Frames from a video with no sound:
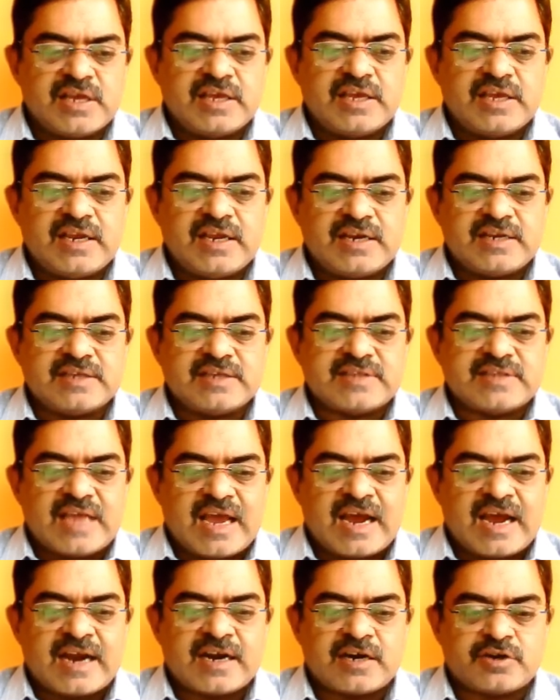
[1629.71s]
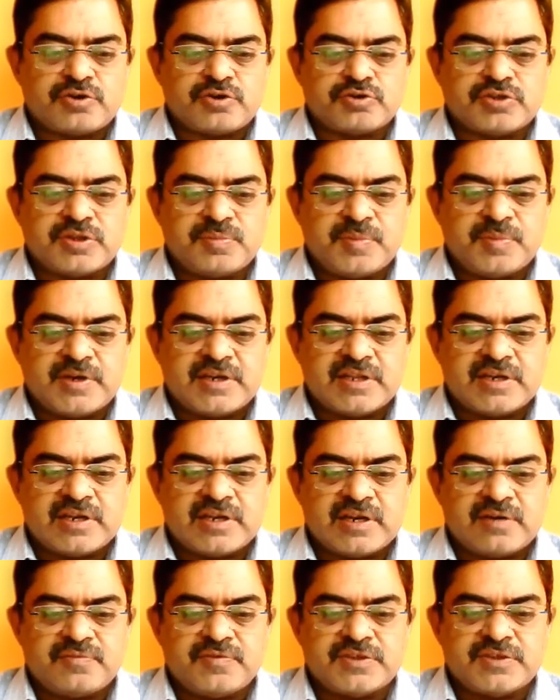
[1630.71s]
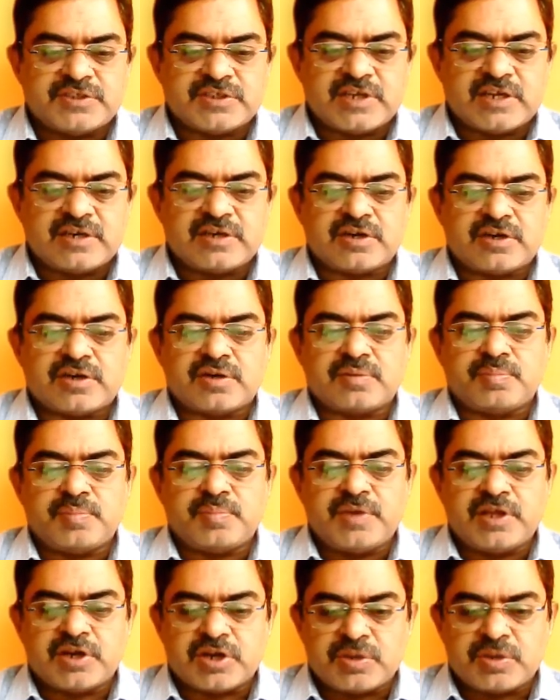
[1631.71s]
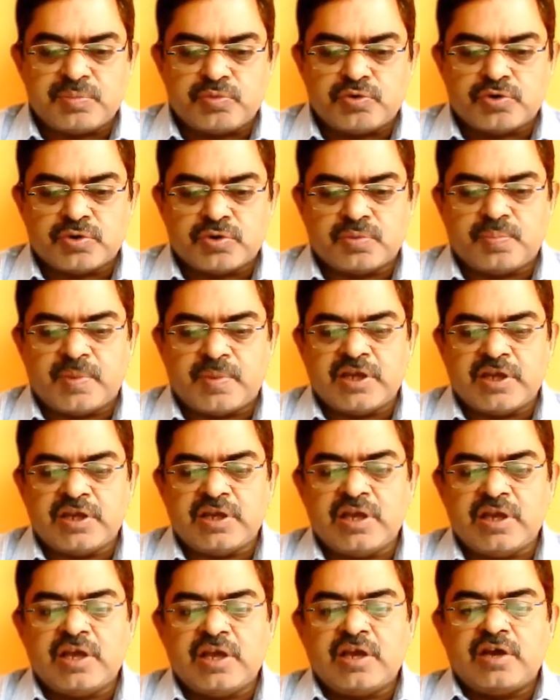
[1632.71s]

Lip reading: Heat is added to the material which can be removed by